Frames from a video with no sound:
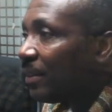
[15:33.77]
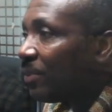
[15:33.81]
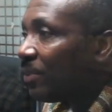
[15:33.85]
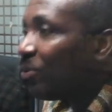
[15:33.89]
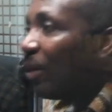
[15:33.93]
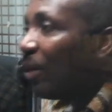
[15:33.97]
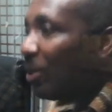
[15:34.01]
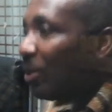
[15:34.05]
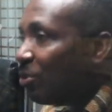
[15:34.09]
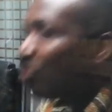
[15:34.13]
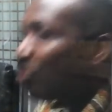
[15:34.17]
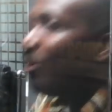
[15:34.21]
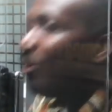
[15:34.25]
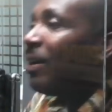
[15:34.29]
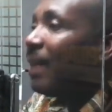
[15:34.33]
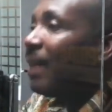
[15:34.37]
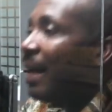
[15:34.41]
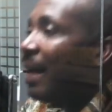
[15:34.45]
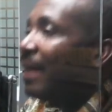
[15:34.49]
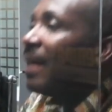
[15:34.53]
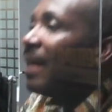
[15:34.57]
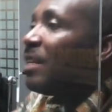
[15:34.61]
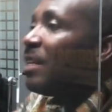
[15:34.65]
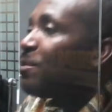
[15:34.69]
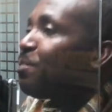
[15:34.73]
To ensure
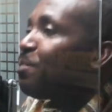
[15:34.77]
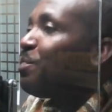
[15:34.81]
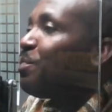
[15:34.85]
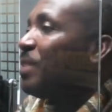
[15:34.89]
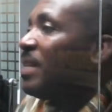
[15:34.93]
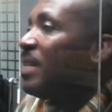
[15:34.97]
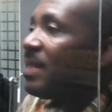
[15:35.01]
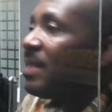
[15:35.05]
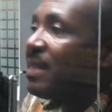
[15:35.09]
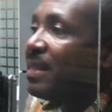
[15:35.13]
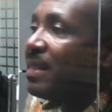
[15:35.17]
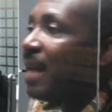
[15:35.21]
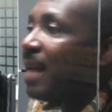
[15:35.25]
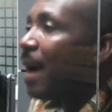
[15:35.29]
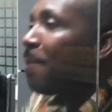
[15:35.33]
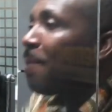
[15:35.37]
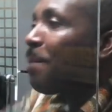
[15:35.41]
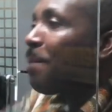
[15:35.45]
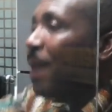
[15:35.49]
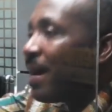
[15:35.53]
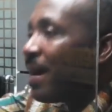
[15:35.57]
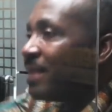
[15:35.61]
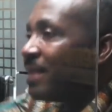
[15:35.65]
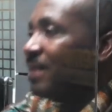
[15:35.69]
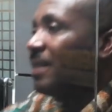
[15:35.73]
that there's peace in our
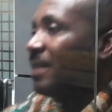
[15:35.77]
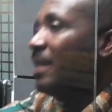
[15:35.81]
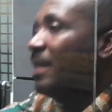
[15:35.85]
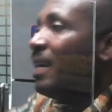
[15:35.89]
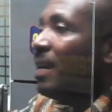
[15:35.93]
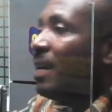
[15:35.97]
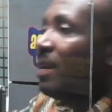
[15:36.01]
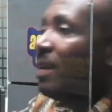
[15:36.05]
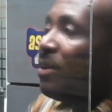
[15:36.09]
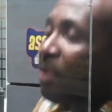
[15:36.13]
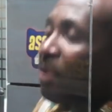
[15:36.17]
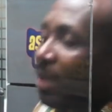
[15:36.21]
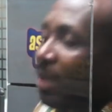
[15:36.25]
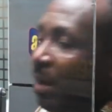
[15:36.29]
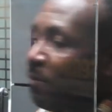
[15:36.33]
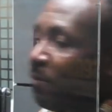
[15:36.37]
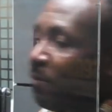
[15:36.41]
party in order